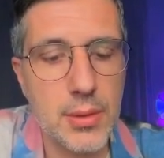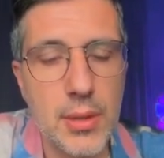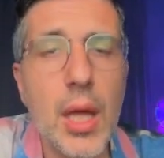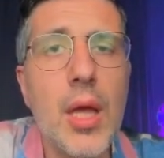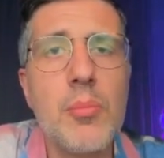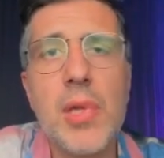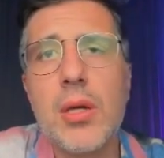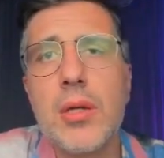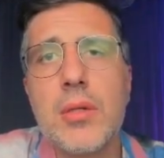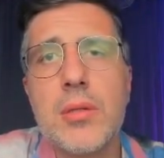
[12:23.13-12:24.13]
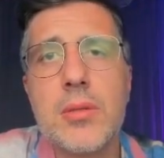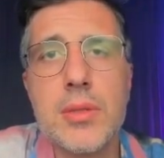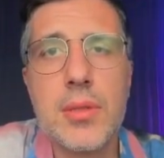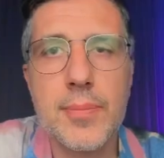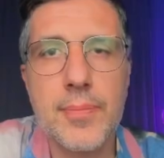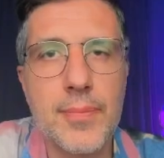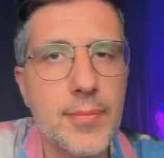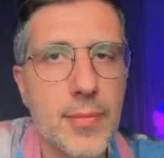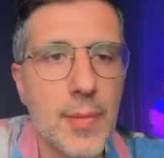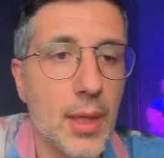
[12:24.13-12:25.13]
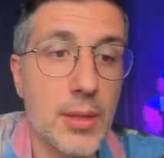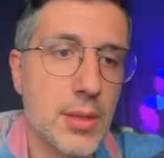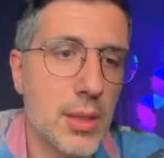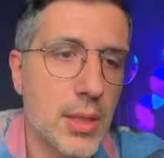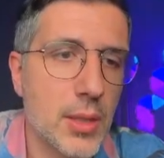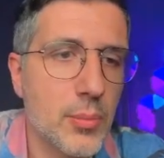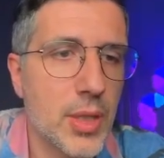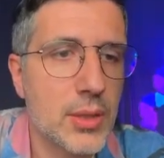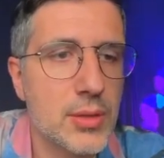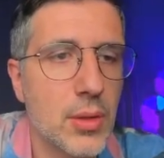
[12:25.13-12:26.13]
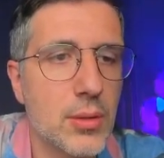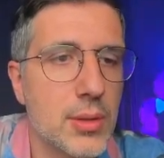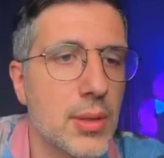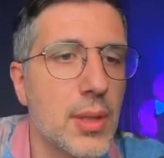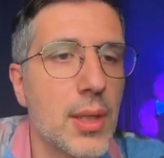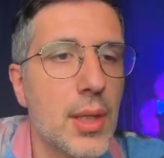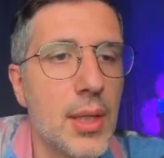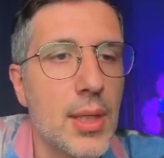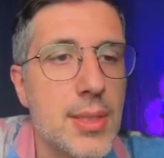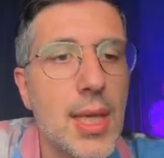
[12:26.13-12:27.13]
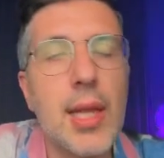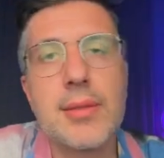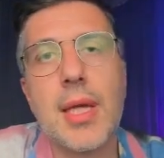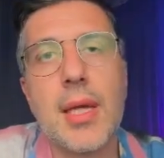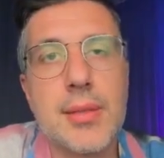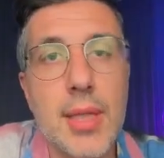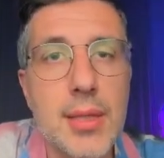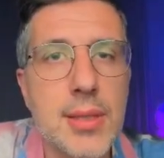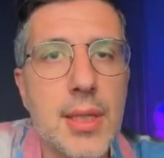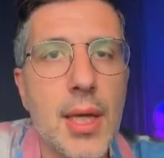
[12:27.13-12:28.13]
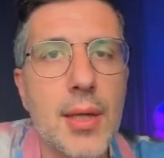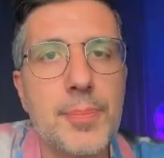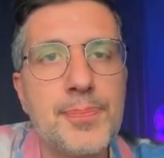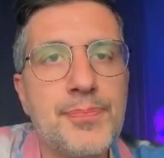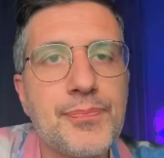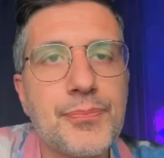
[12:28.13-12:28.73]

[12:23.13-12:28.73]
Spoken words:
I'm lost. It's a Linkin Park song. Silent Tech, thanks again.